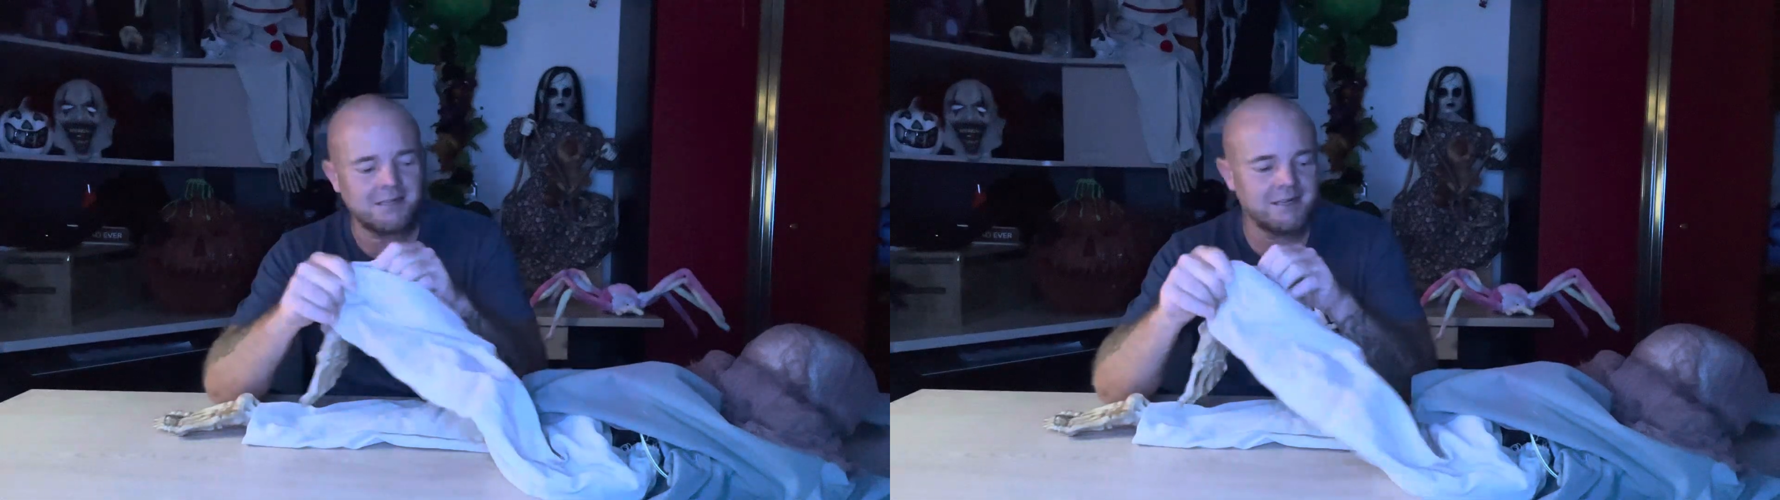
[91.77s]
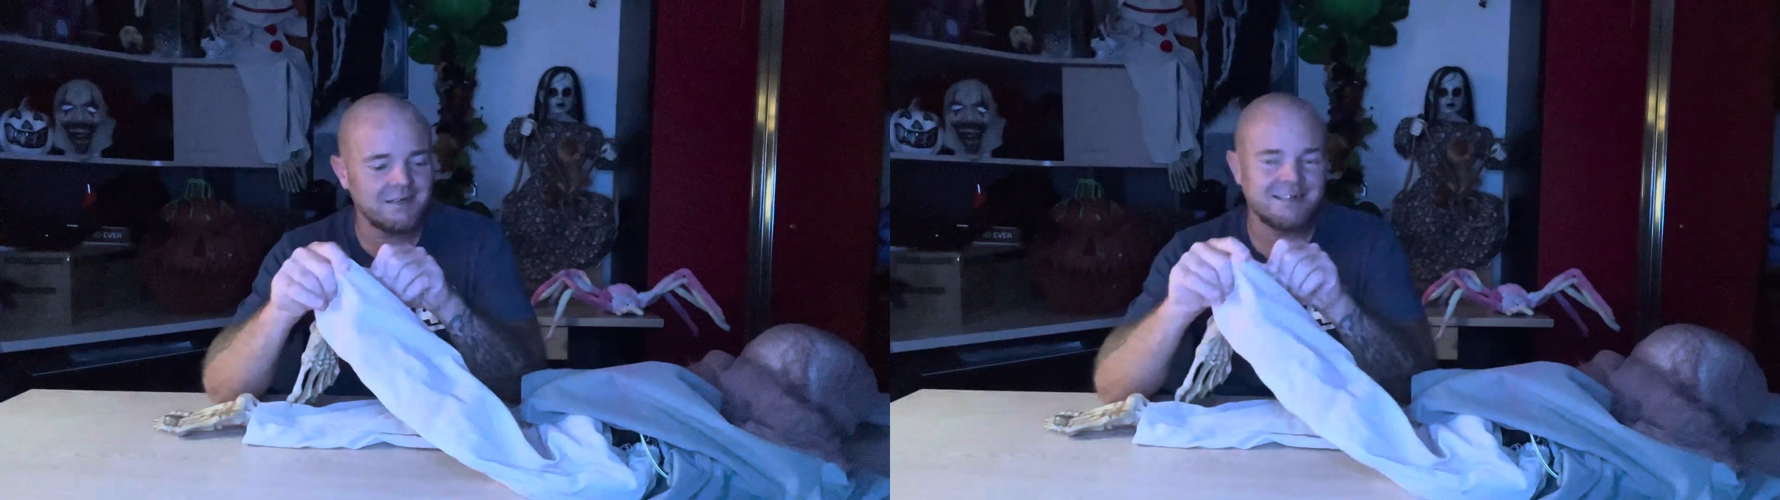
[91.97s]

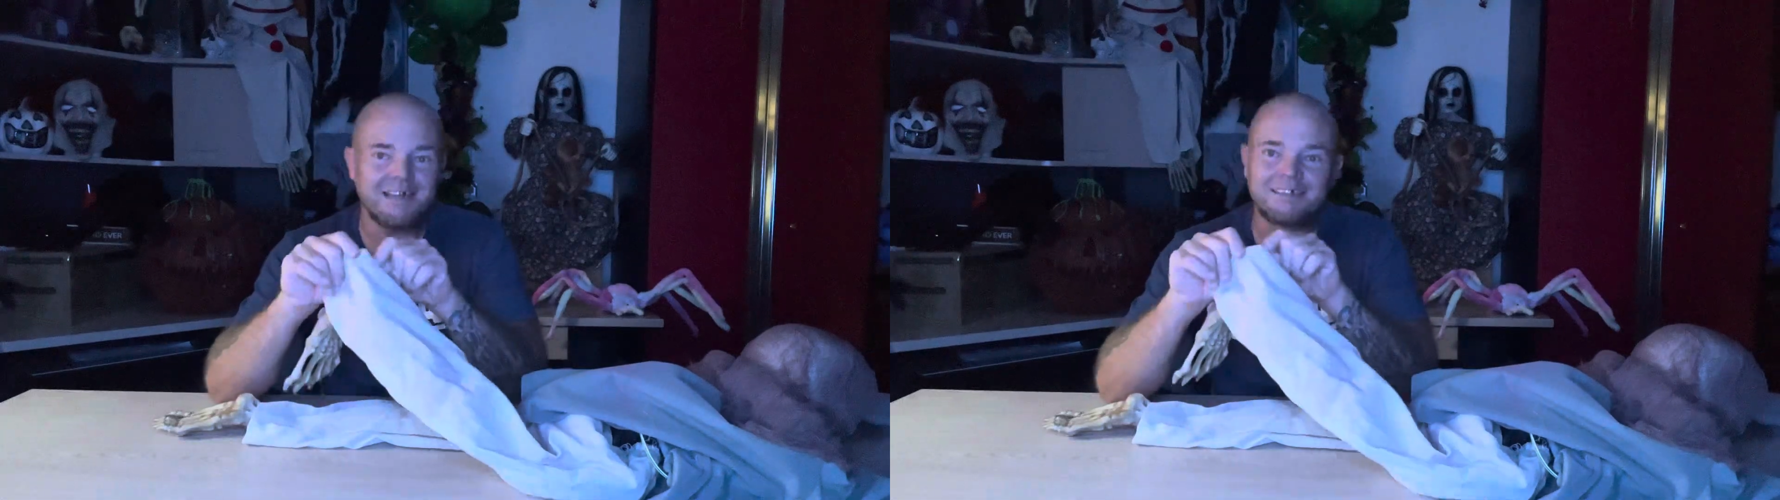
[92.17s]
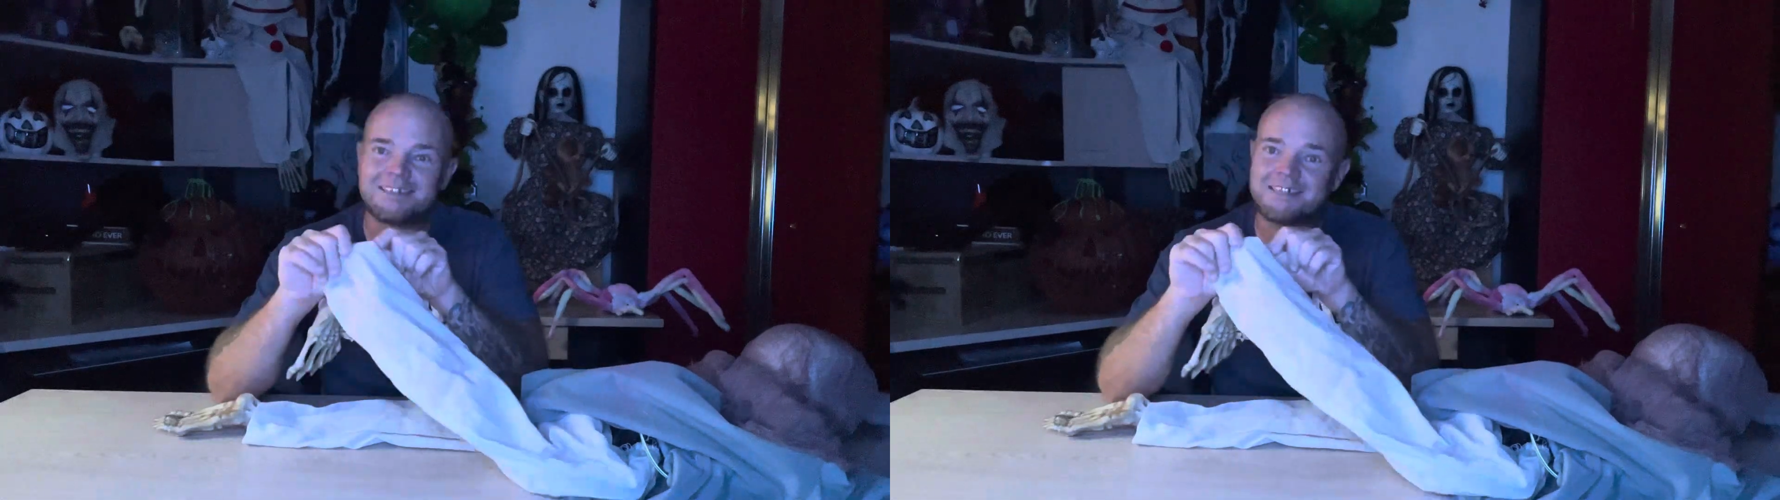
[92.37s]
is
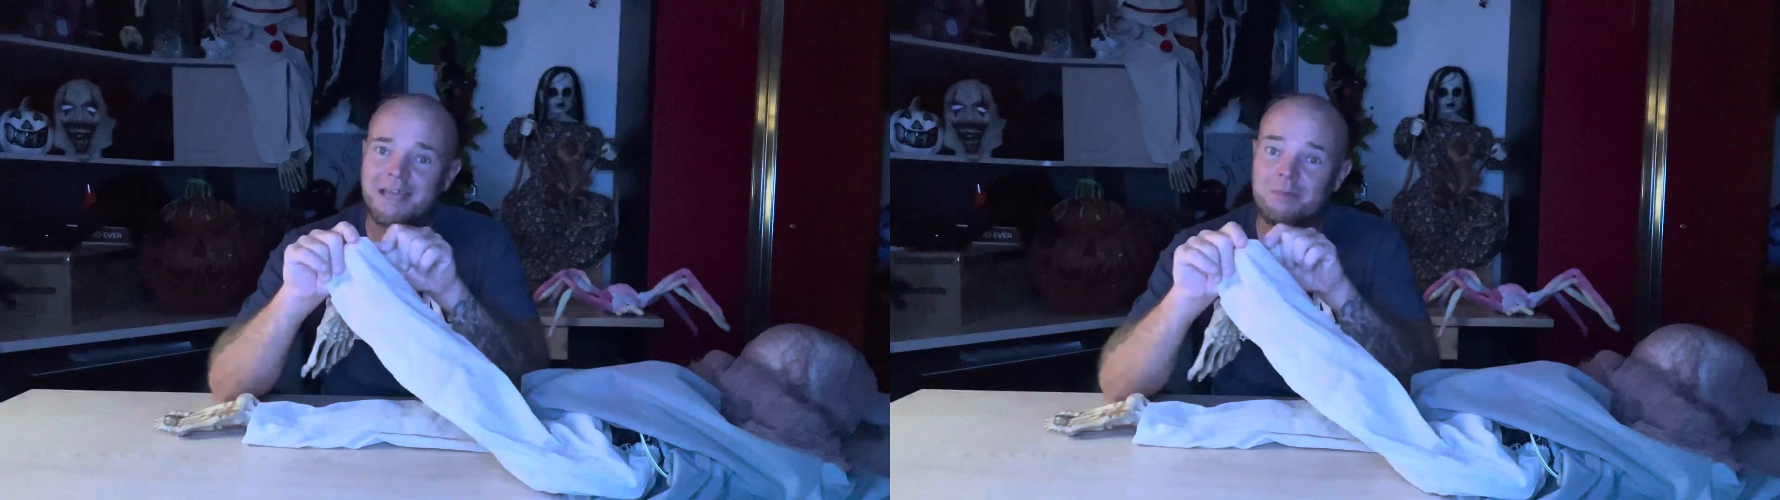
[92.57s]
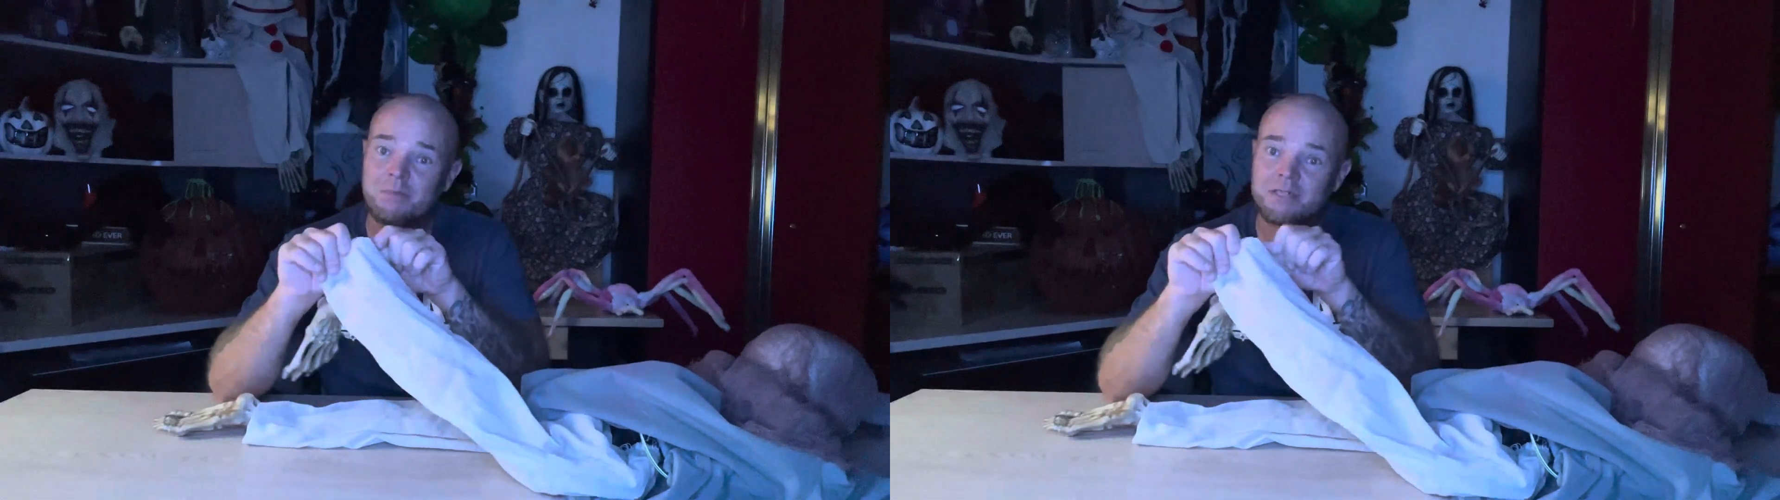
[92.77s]
like the
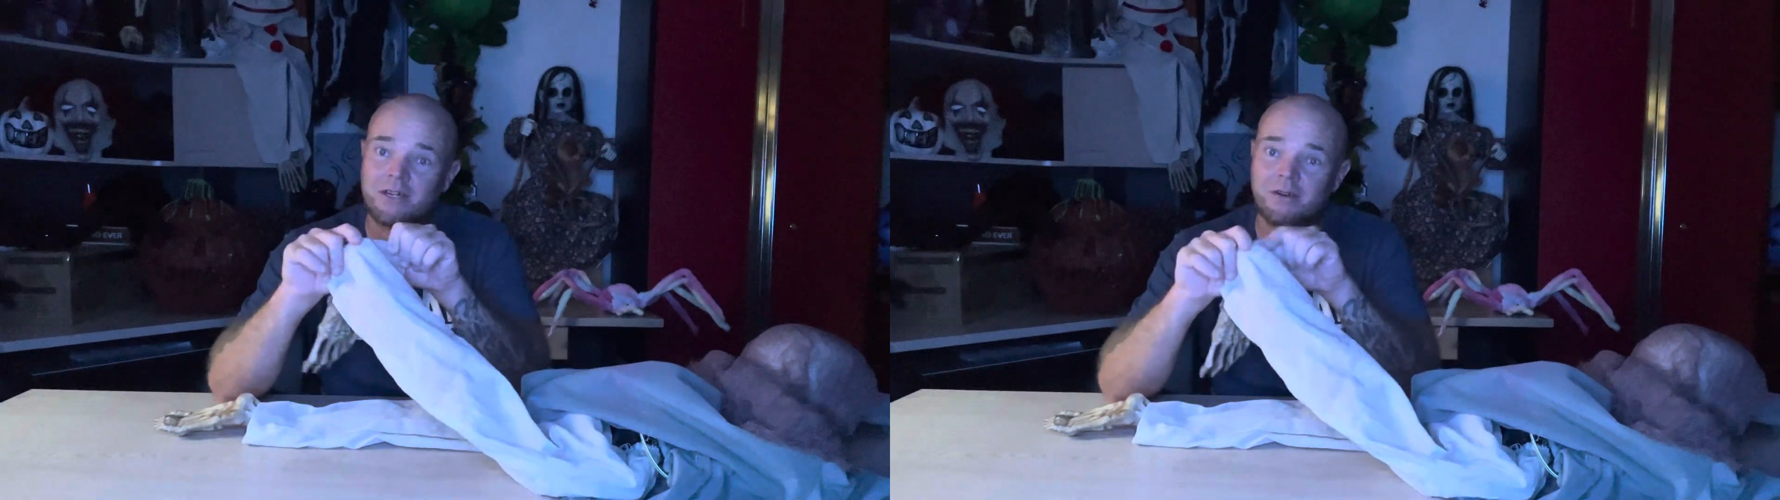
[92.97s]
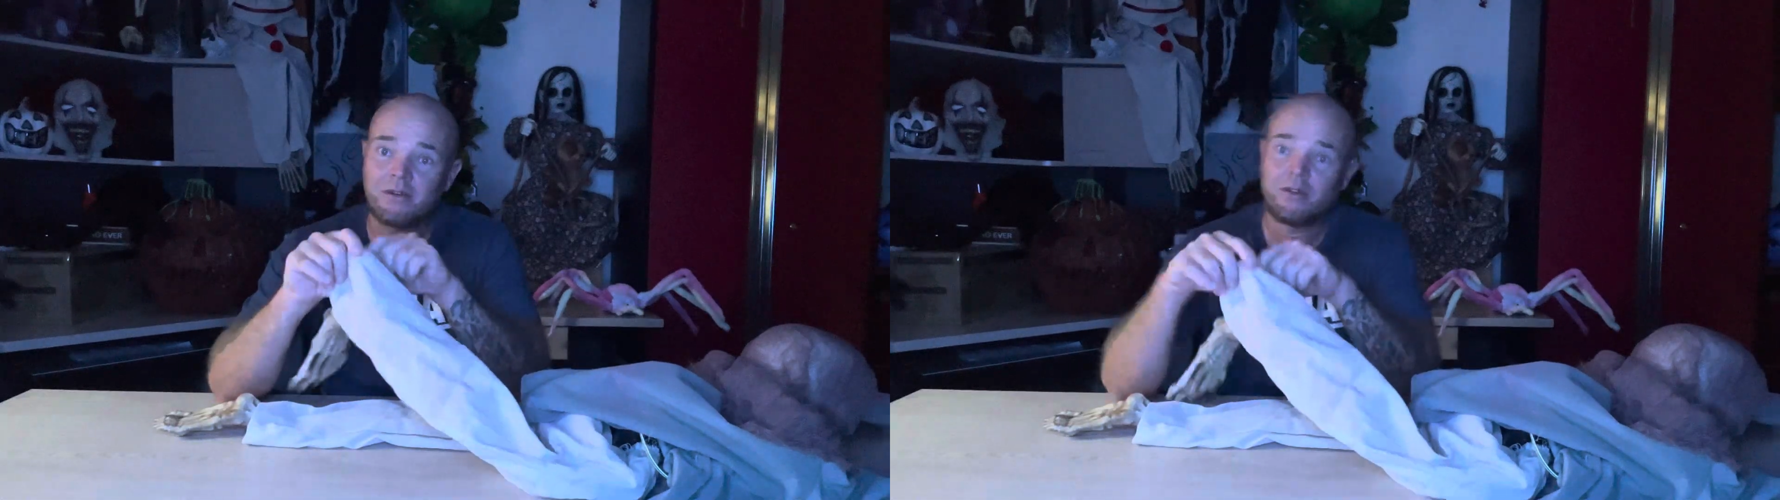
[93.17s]
same
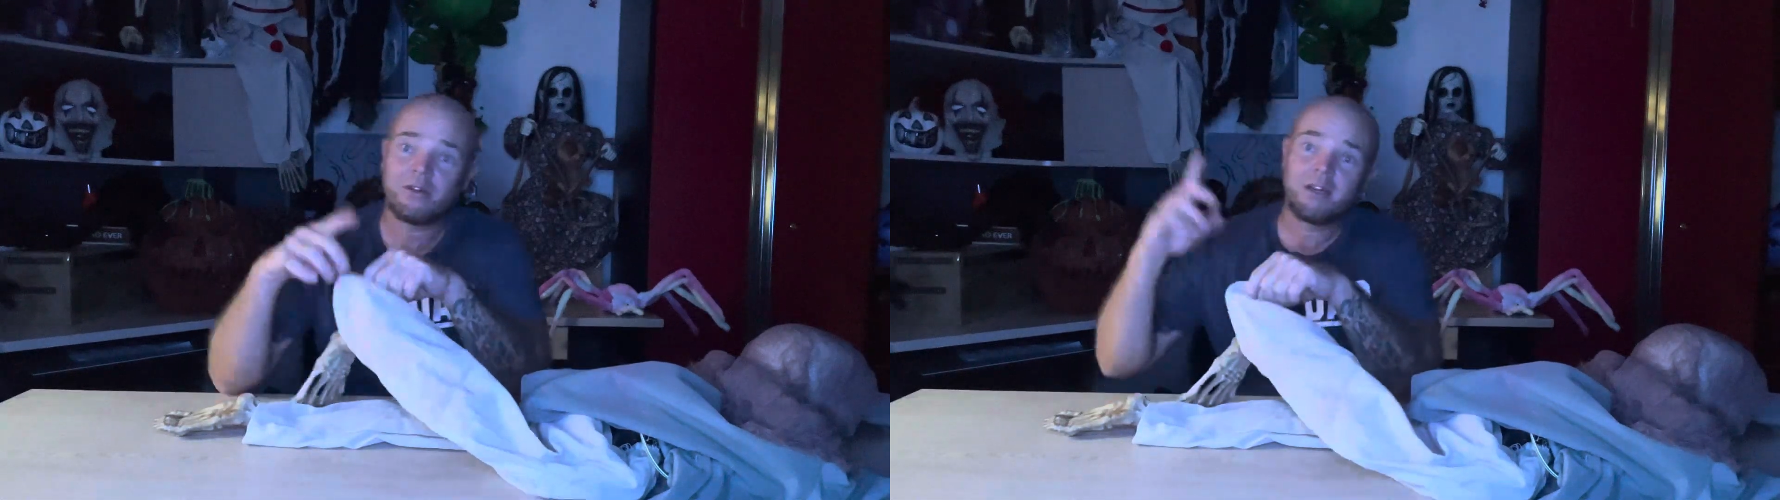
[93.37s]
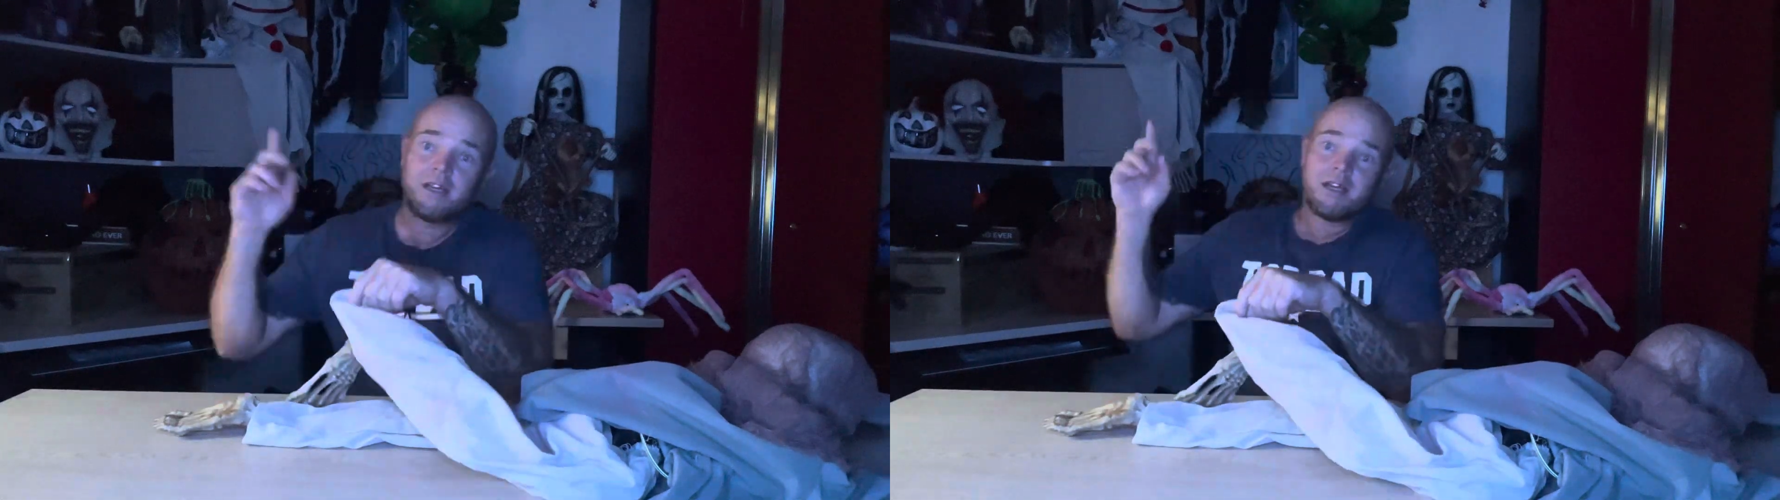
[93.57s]
material